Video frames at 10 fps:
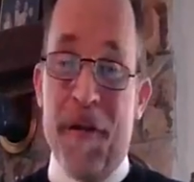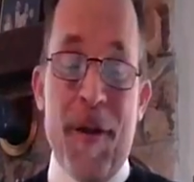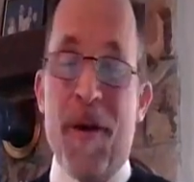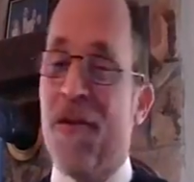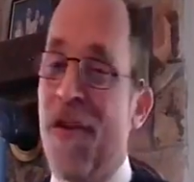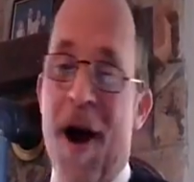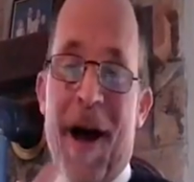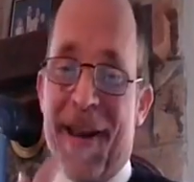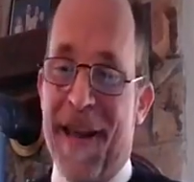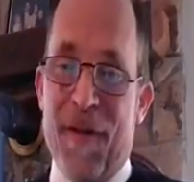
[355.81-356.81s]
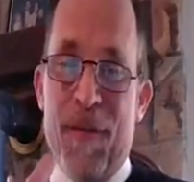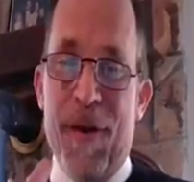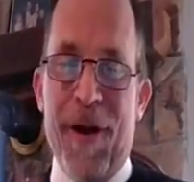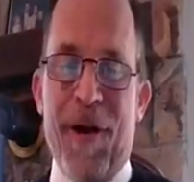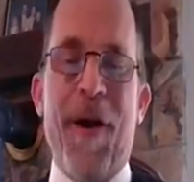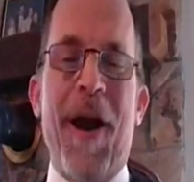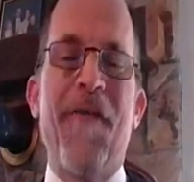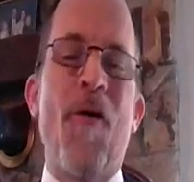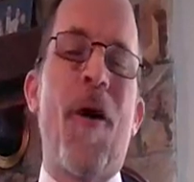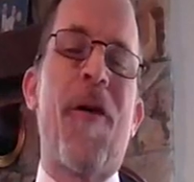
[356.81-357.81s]
them is not given me a great
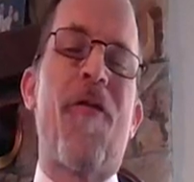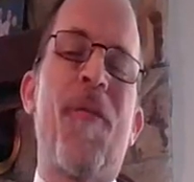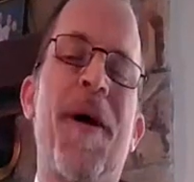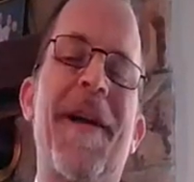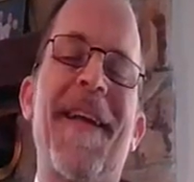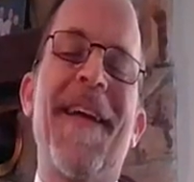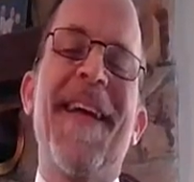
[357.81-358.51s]
voice, but